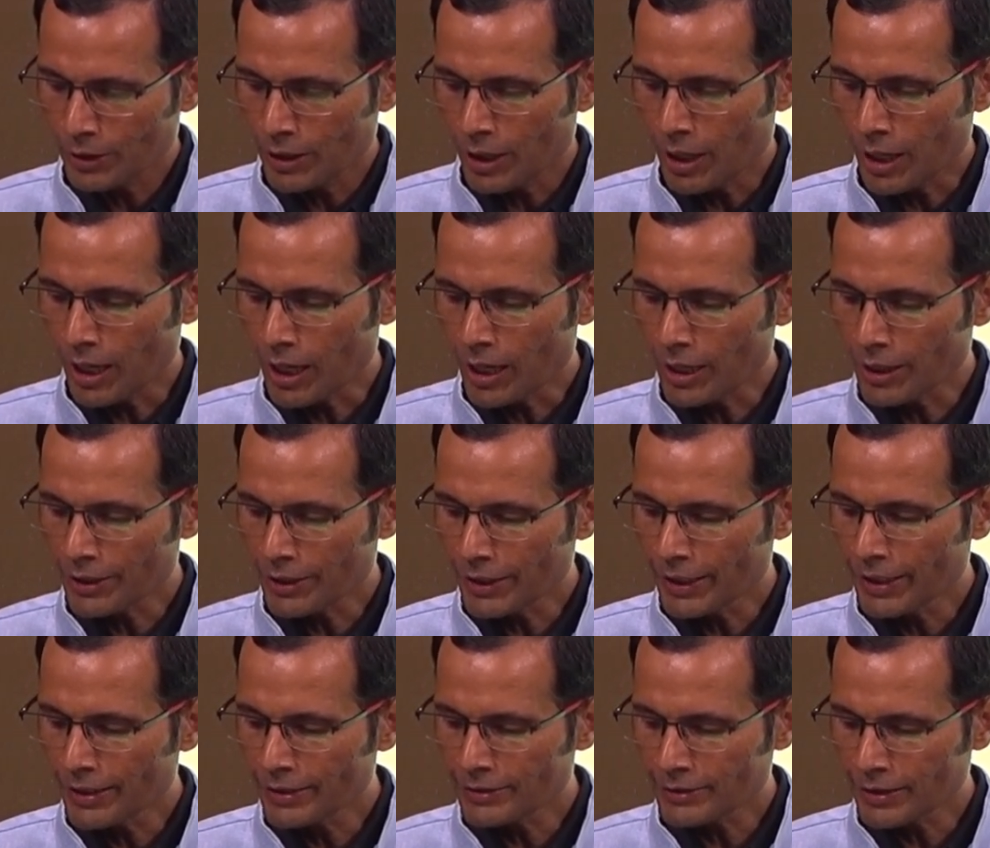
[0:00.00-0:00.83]

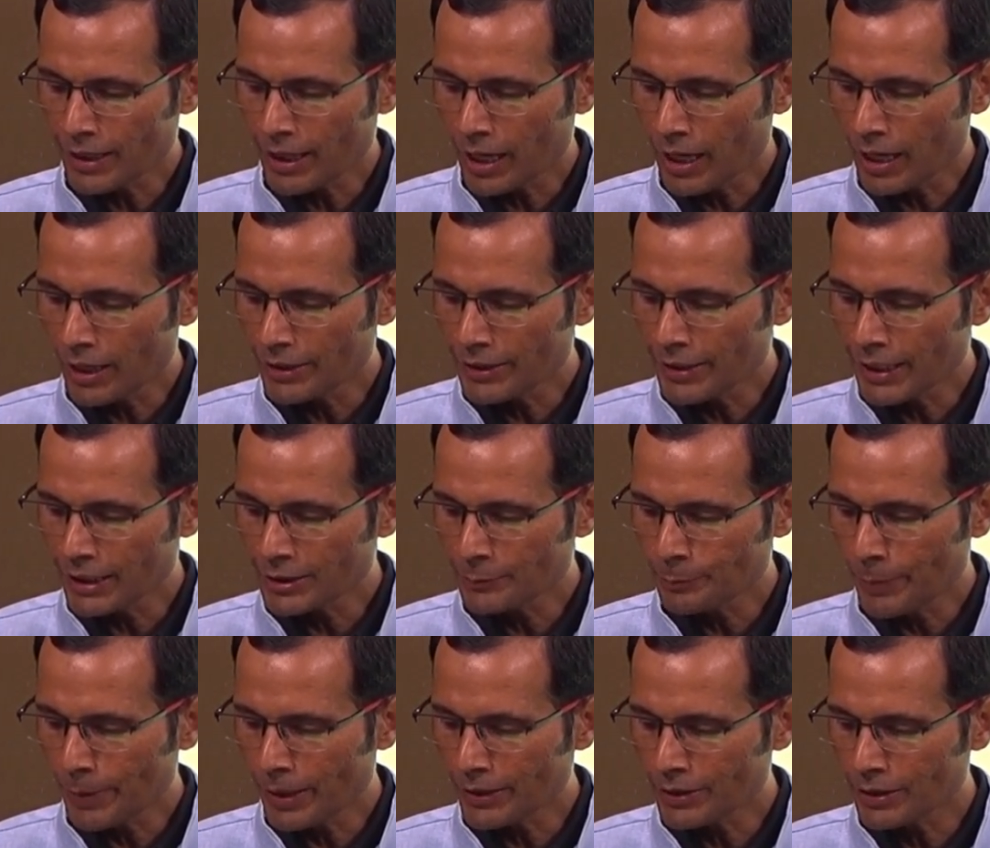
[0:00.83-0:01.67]
RS R
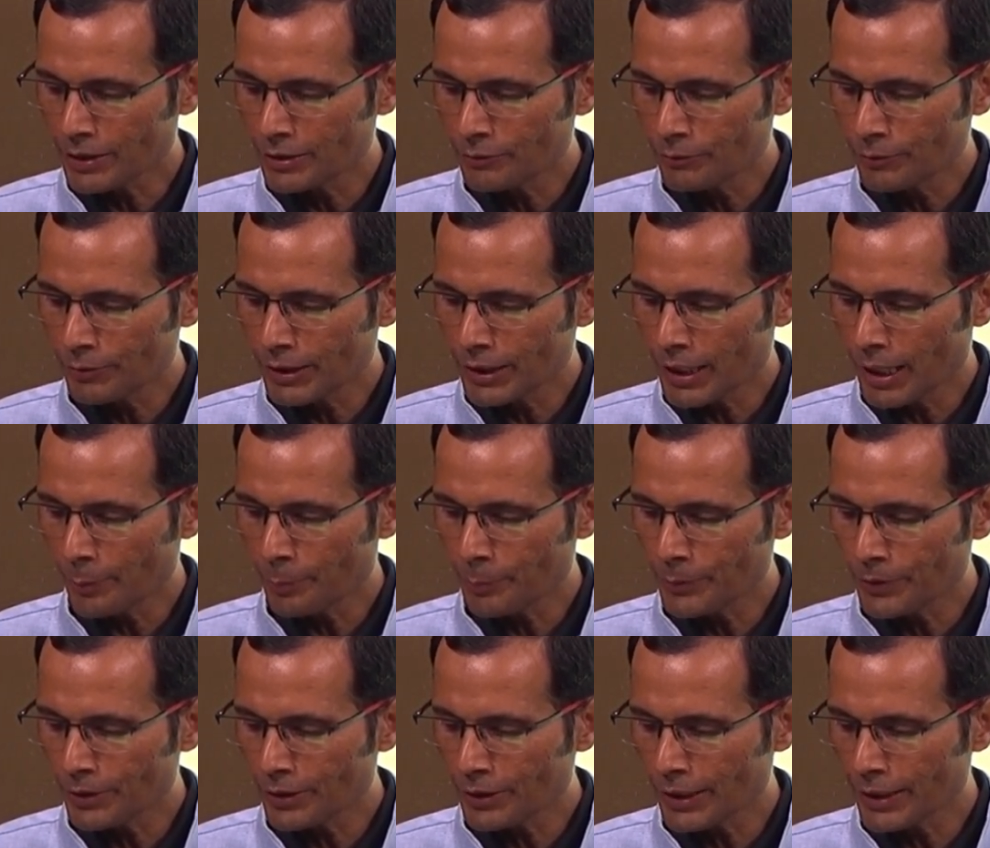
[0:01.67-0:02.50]
dash pattern will
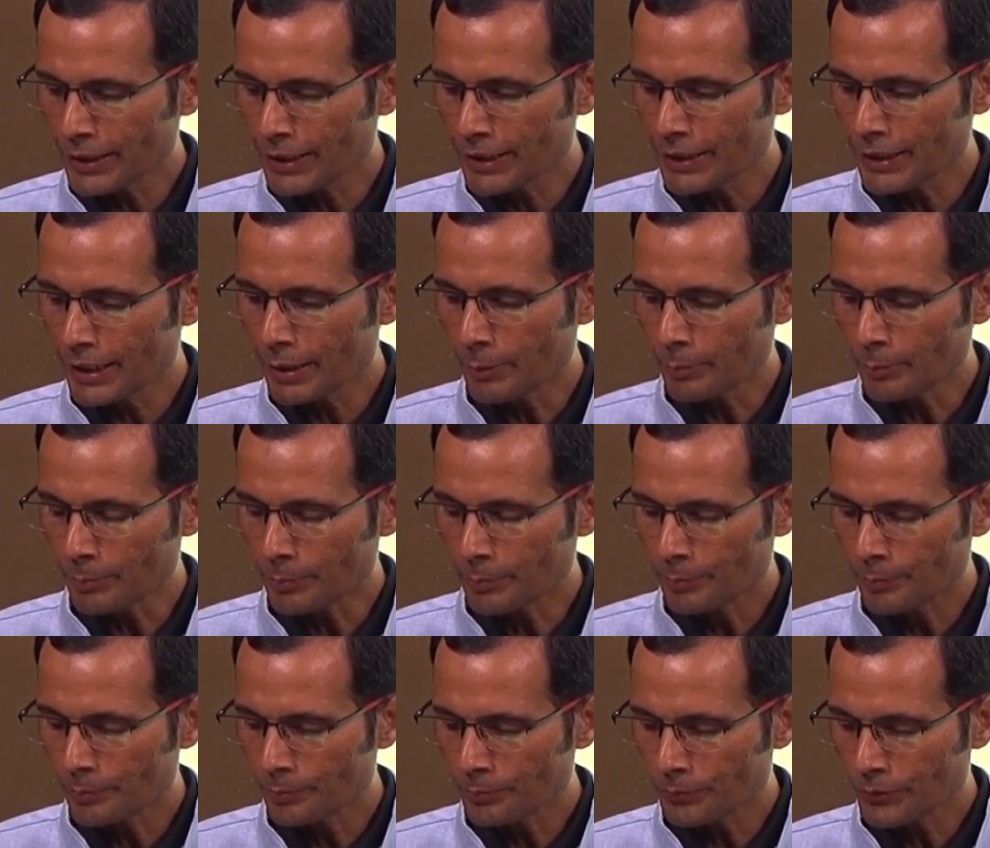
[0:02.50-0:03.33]
appear like an M.
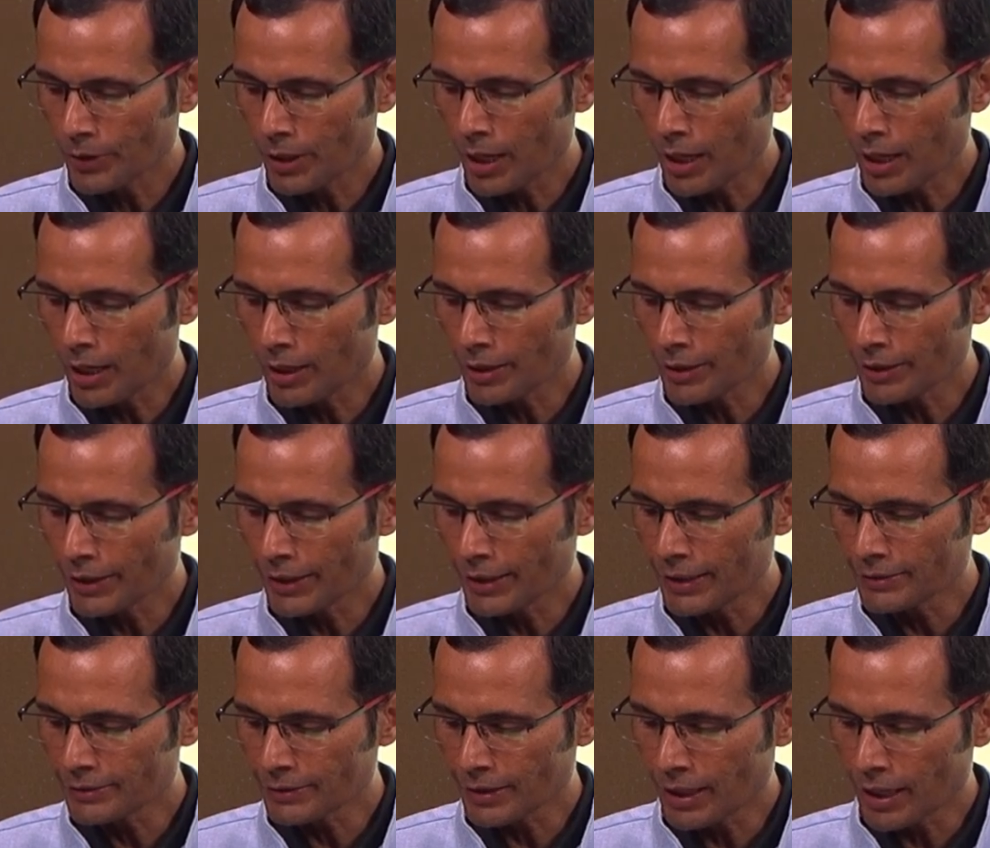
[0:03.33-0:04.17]

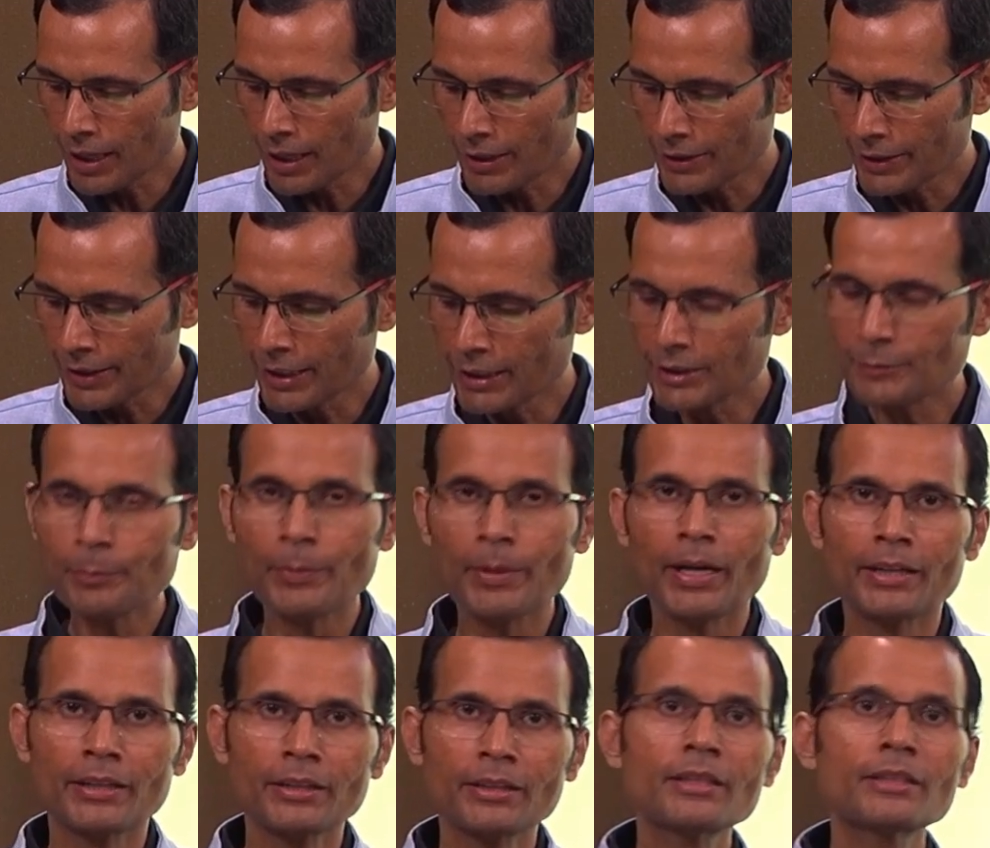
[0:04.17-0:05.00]
RS R dash
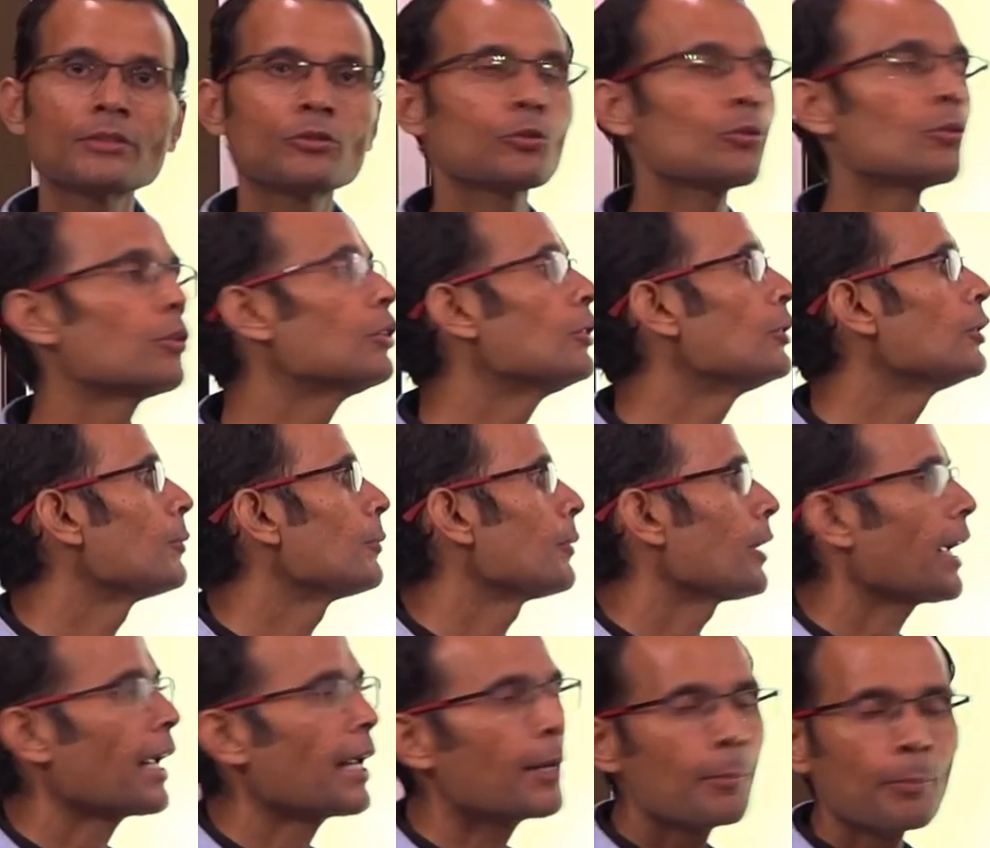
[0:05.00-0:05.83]
pattern, and so
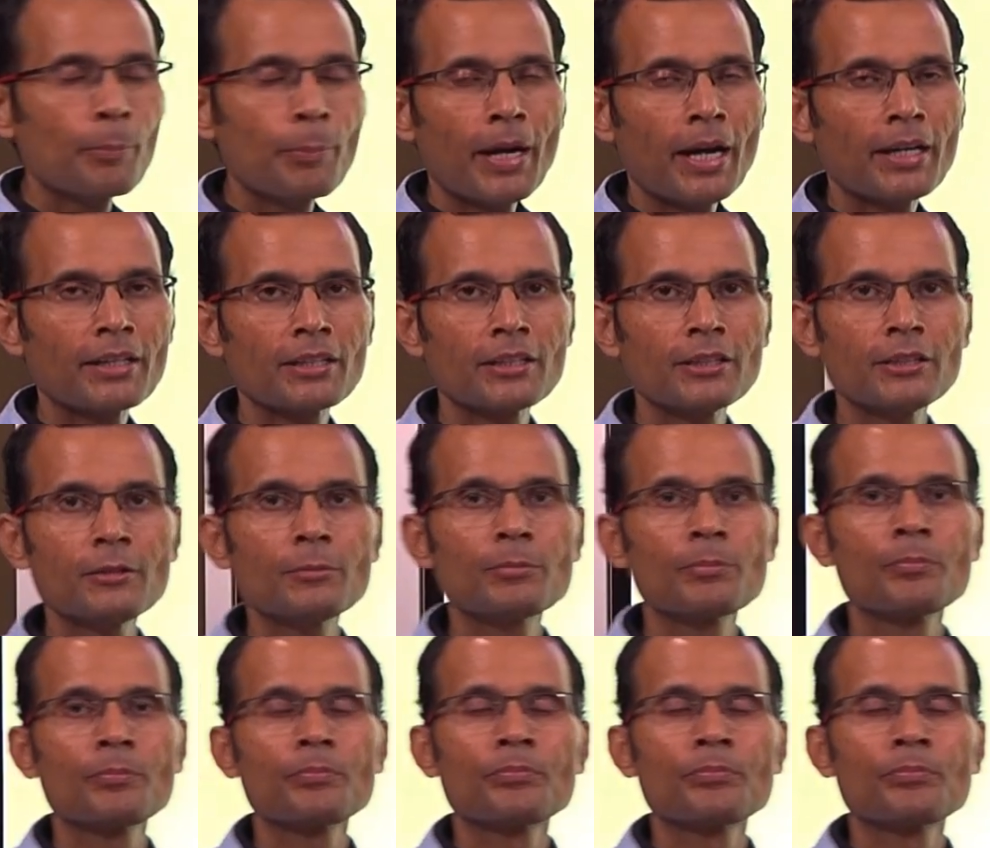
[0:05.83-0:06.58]
M pattern.